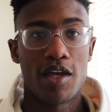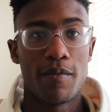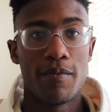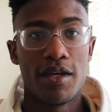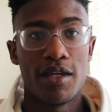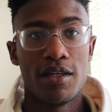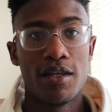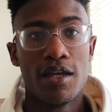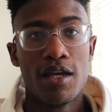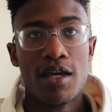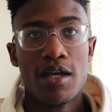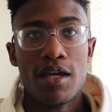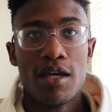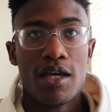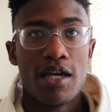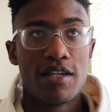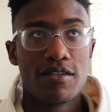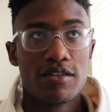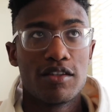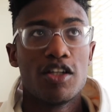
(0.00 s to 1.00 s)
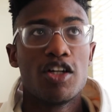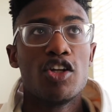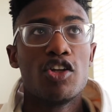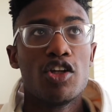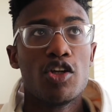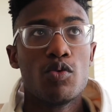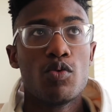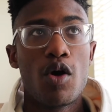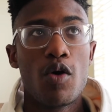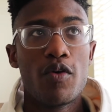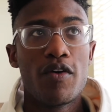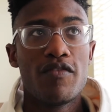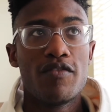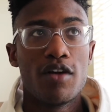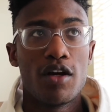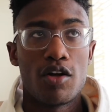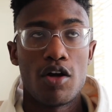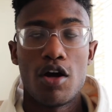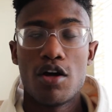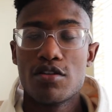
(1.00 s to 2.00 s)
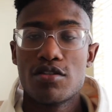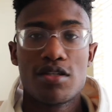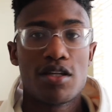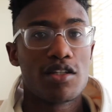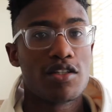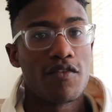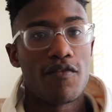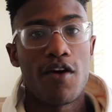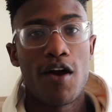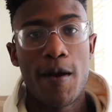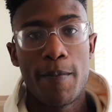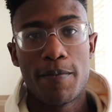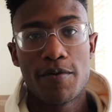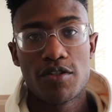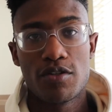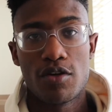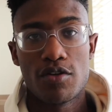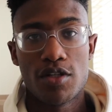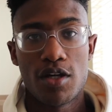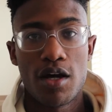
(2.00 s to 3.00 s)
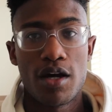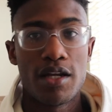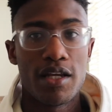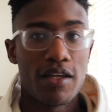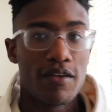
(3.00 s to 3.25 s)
I mean, it's literally what we've done all 6 of our episodes on.